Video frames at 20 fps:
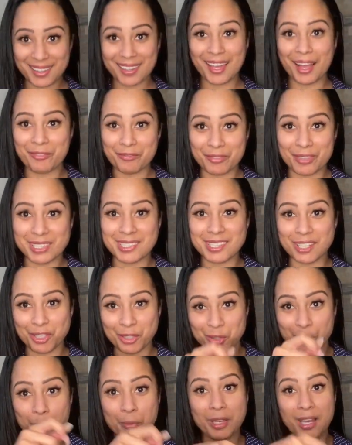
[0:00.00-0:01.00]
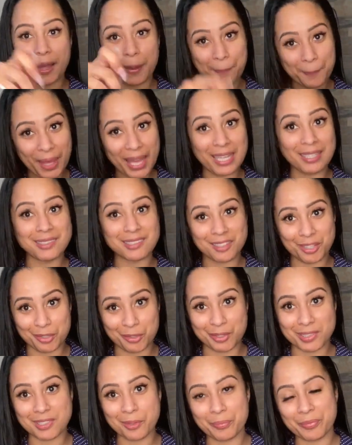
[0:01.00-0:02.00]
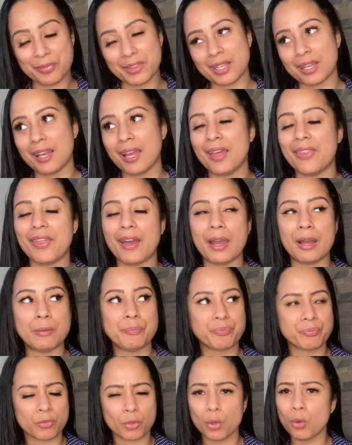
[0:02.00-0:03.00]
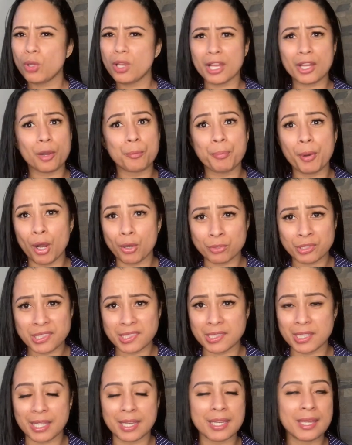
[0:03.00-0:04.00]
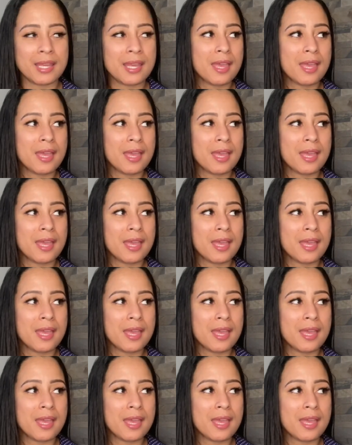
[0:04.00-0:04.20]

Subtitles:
canvas that you normally like paint on or something like that, or like a poster.